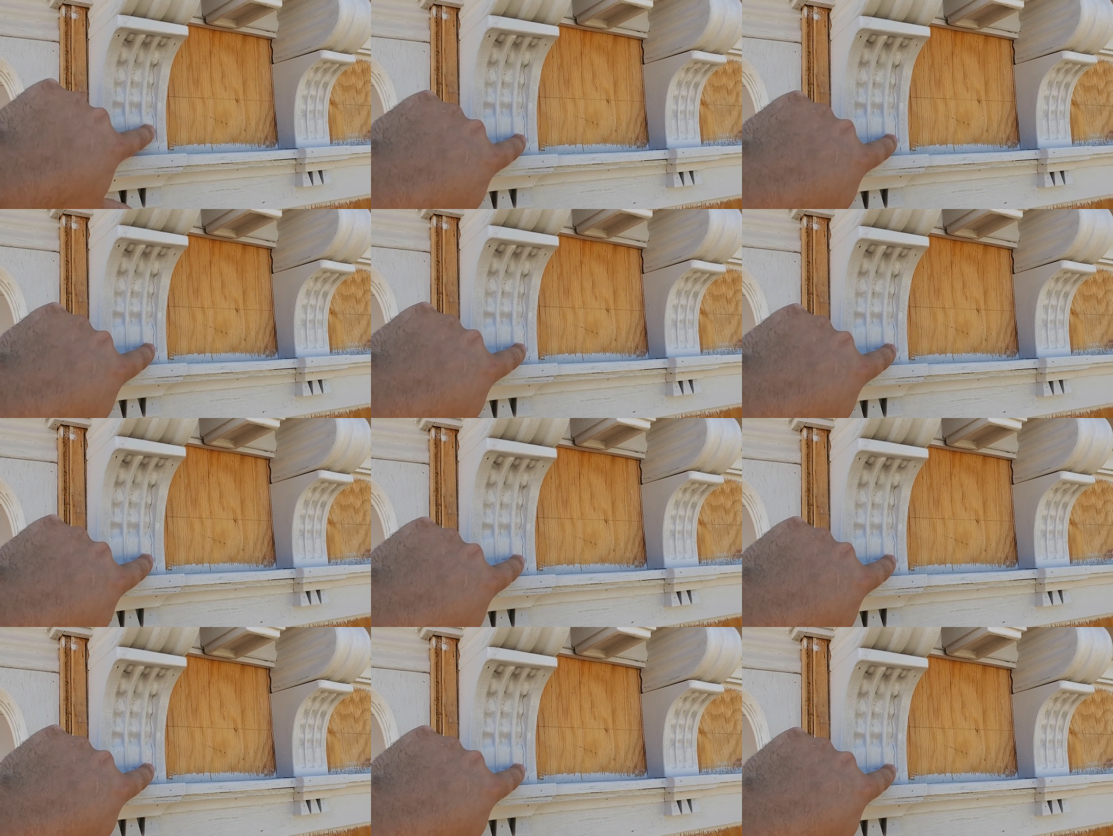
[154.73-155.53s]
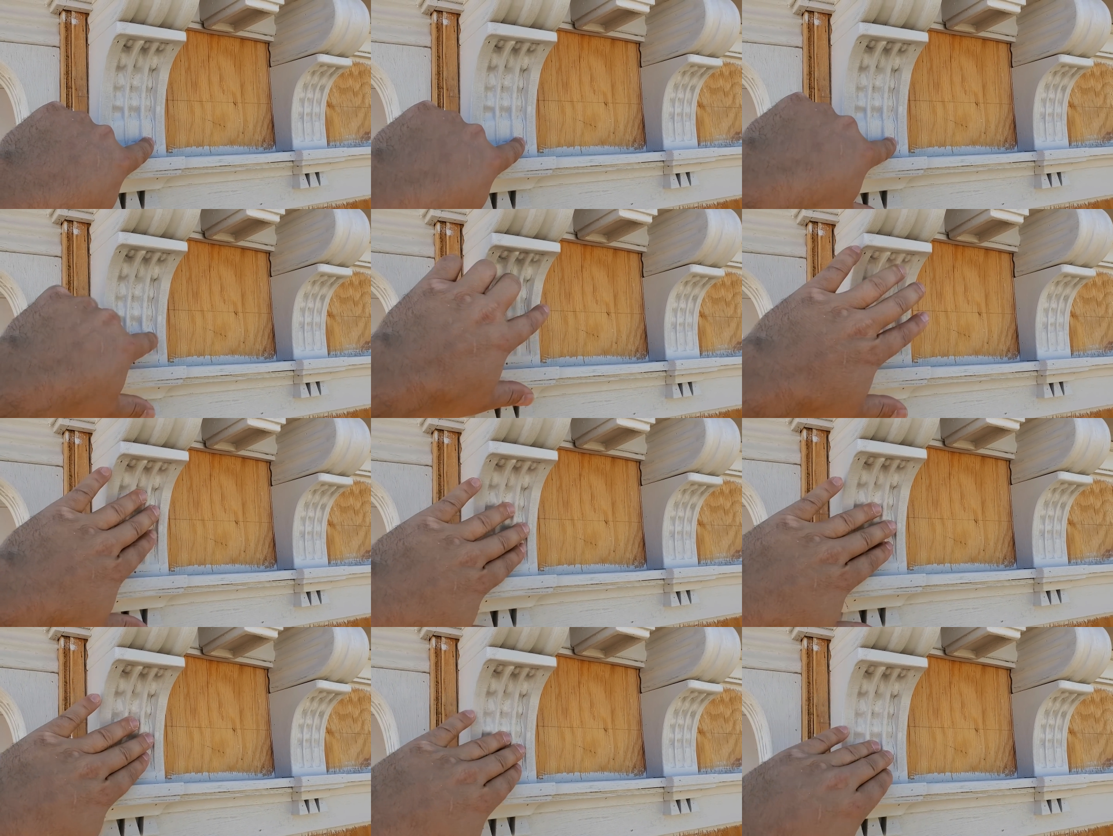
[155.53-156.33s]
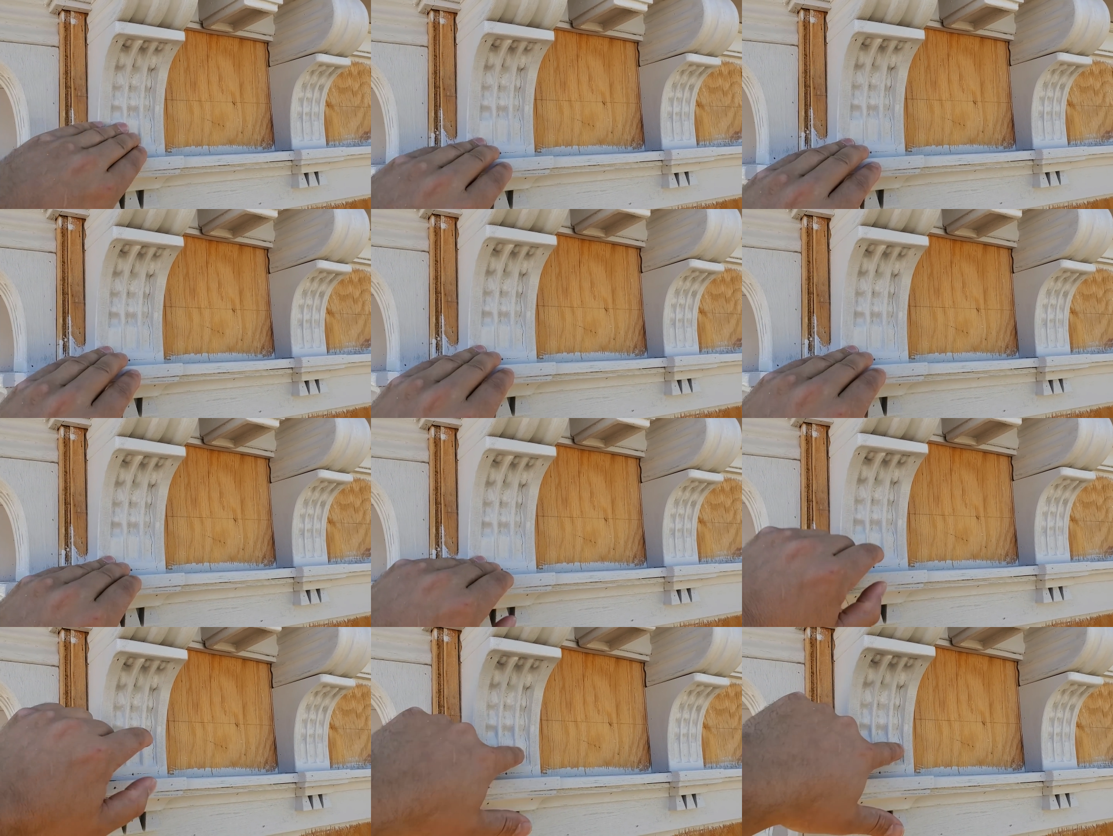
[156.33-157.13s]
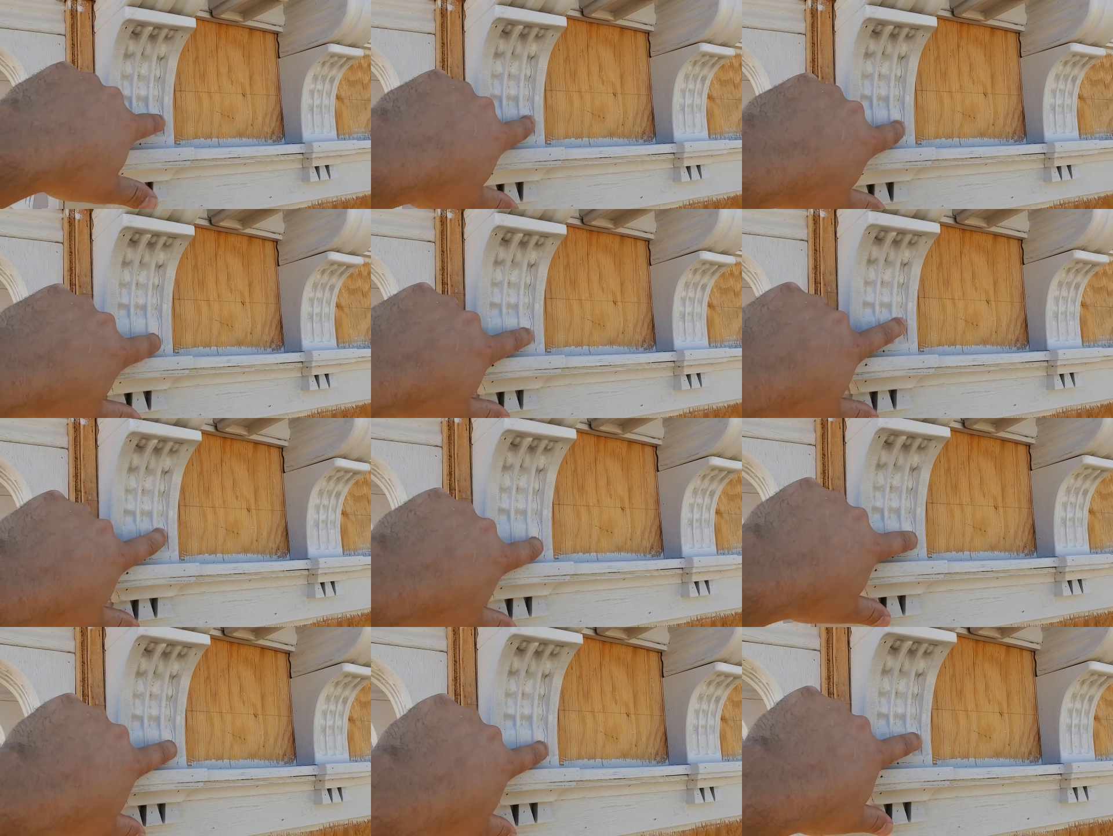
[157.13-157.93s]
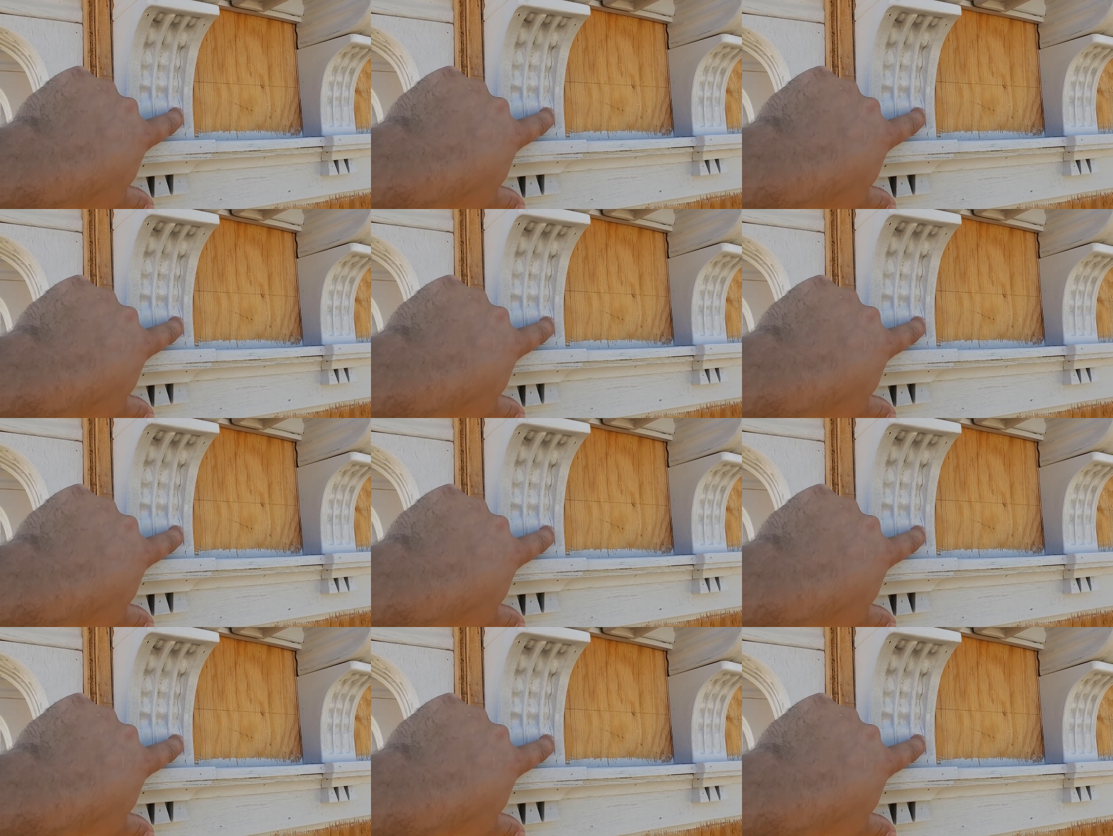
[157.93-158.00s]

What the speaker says: No face is visible, so there are no lips to read.